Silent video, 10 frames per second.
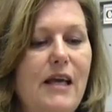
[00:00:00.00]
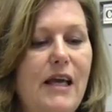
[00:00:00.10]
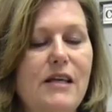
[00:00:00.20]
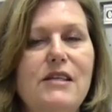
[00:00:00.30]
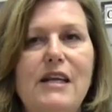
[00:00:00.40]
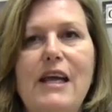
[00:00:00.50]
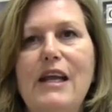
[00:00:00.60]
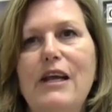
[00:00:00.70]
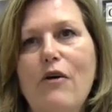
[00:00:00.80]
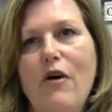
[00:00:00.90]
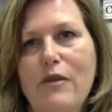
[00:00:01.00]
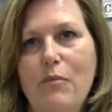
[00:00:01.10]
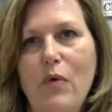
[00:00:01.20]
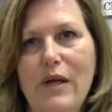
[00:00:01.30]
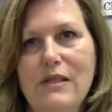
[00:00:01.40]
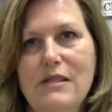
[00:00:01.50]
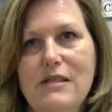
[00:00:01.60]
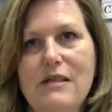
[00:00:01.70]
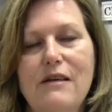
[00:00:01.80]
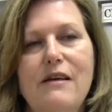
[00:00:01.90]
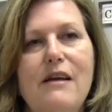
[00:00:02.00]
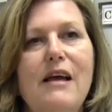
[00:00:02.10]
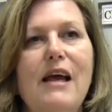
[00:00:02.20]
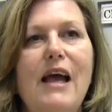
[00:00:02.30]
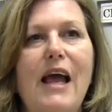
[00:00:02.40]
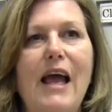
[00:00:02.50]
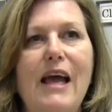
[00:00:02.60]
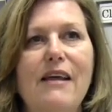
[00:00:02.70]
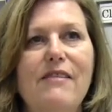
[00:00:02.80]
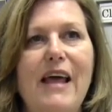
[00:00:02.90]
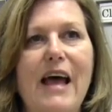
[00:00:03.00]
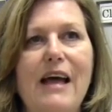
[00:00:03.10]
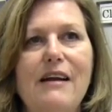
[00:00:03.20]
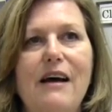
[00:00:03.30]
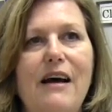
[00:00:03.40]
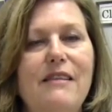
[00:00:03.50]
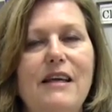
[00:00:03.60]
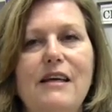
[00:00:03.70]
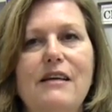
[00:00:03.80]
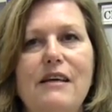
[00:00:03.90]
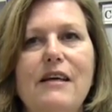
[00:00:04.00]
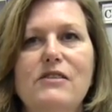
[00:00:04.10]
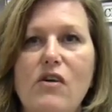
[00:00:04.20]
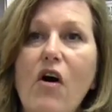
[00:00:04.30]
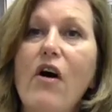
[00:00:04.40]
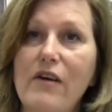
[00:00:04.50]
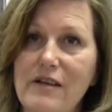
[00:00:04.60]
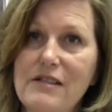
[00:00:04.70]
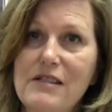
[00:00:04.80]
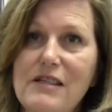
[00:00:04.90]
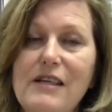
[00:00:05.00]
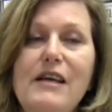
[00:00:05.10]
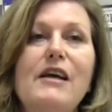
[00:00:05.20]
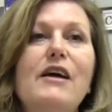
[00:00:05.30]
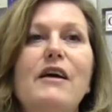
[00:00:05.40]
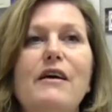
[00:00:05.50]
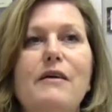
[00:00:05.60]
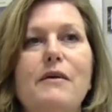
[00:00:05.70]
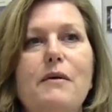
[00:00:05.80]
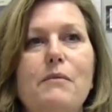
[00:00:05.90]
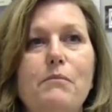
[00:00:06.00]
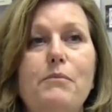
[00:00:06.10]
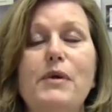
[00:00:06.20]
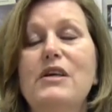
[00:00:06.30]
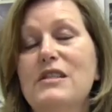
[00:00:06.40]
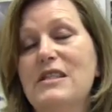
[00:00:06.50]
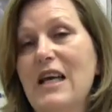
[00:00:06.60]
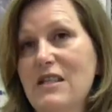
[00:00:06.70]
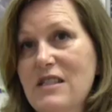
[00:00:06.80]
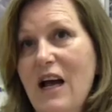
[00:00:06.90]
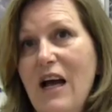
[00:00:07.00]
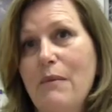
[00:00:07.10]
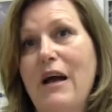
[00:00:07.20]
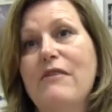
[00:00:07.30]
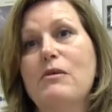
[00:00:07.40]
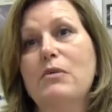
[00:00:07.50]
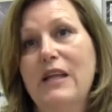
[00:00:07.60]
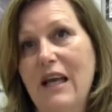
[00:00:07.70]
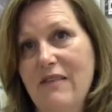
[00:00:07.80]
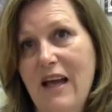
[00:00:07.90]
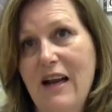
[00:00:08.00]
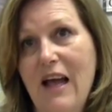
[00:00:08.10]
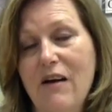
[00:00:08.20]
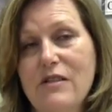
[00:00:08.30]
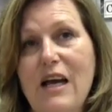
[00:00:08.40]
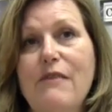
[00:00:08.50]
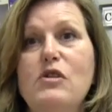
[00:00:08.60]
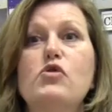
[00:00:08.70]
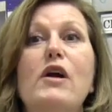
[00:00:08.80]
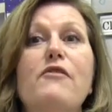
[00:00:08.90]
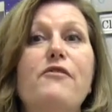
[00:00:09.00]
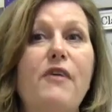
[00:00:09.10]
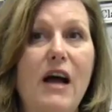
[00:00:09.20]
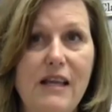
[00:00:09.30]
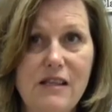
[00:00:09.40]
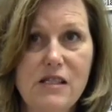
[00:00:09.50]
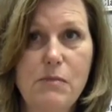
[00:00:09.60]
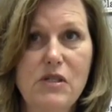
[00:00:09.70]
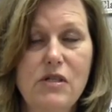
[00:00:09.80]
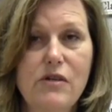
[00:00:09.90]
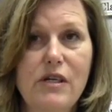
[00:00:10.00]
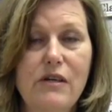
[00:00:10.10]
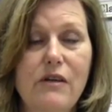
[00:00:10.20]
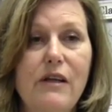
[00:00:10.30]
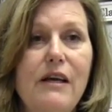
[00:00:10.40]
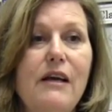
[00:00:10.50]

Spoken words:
Is it hitting all the points? And that, I think, is the hardest, because it takes time. I have to plan that out. I have to try to find this material.